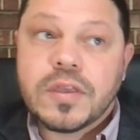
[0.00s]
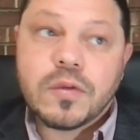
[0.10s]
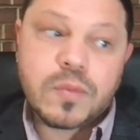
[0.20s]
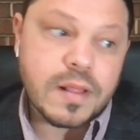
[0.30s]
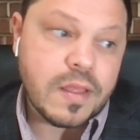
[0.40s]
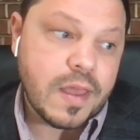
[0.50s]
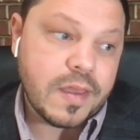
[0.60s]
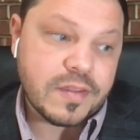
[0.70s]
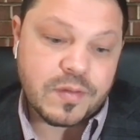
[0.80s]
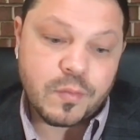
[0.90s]
you
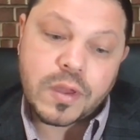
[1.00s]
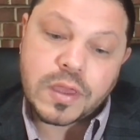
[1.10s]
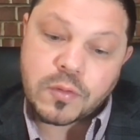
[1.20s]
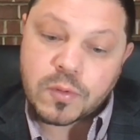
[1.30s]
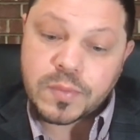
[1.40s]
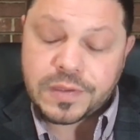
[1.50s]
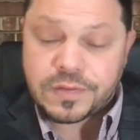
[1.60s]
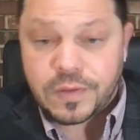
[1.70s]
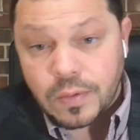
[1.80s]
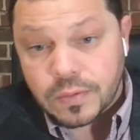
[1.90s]
realized that what you were
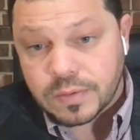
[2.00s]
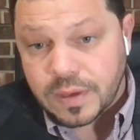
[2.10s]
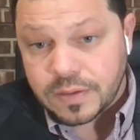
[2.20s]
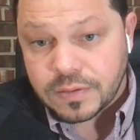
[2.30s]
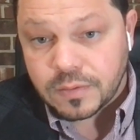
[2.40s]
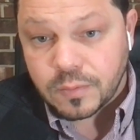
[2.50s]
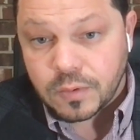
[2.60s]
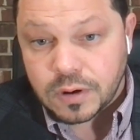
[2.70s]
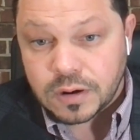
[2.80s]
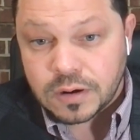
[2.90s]
being told about the
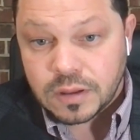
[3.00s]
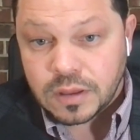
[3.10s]
war